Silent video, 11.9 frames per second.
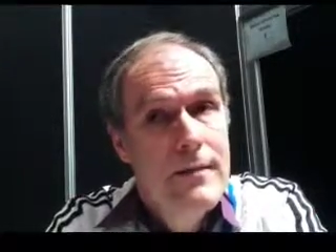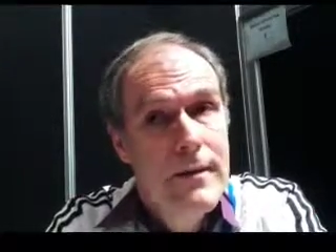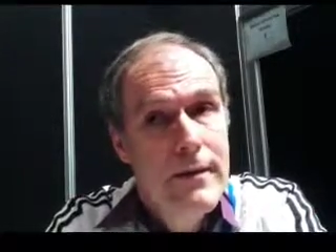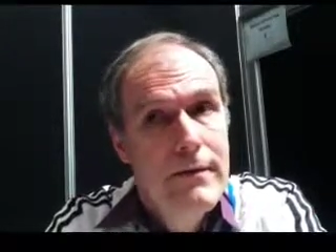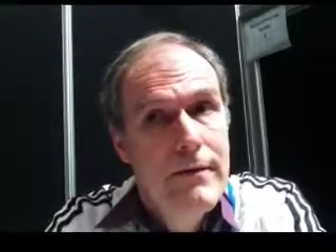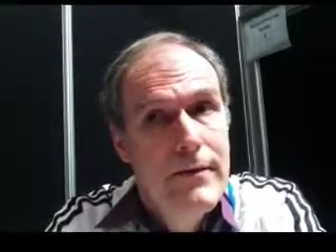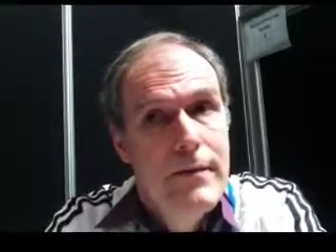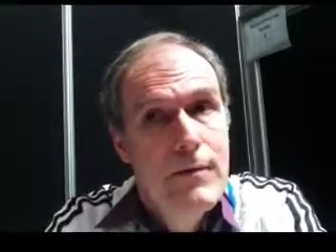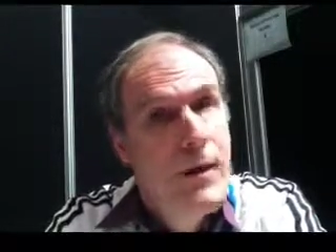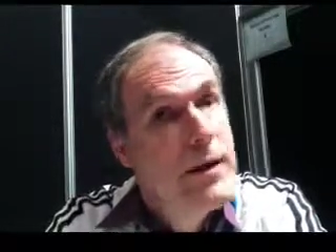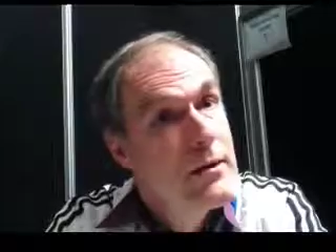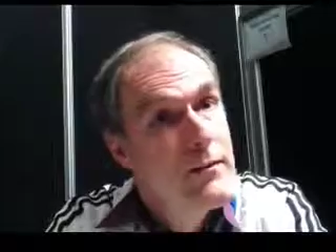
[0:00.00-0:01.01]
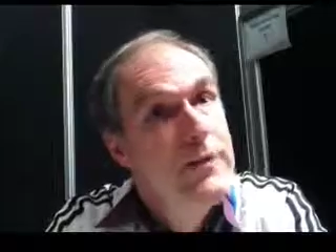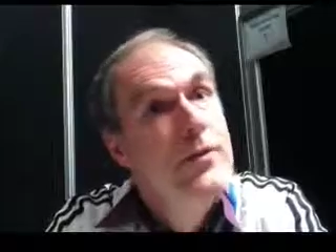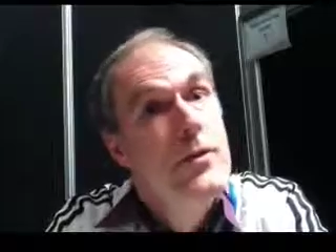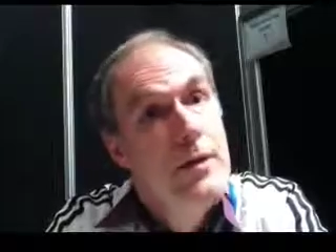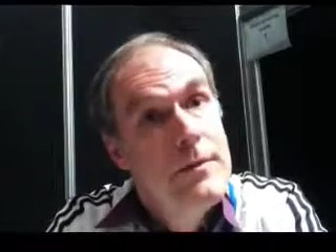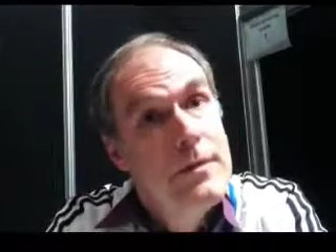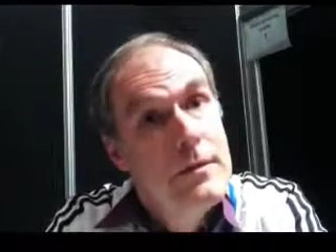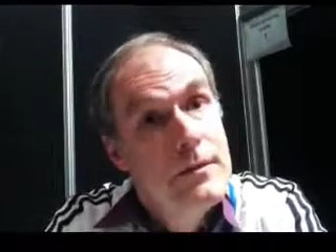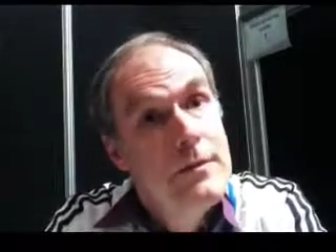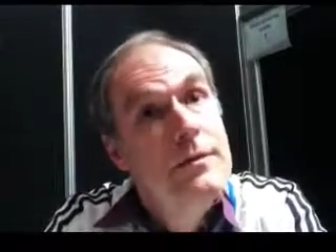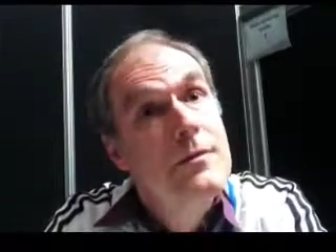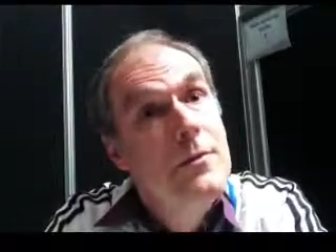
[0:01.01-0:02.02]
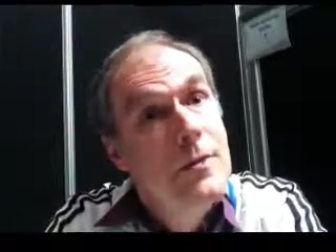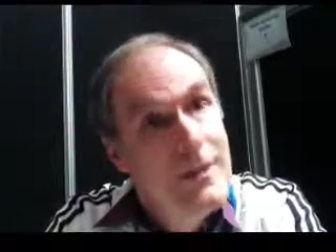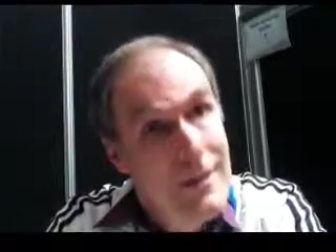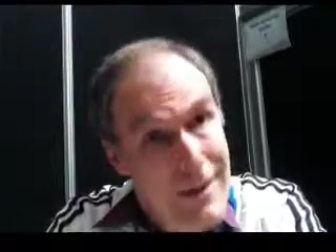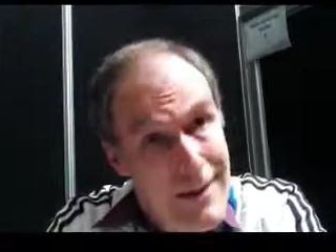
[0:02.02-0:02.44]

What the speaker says: If they're product feature obstacles, then we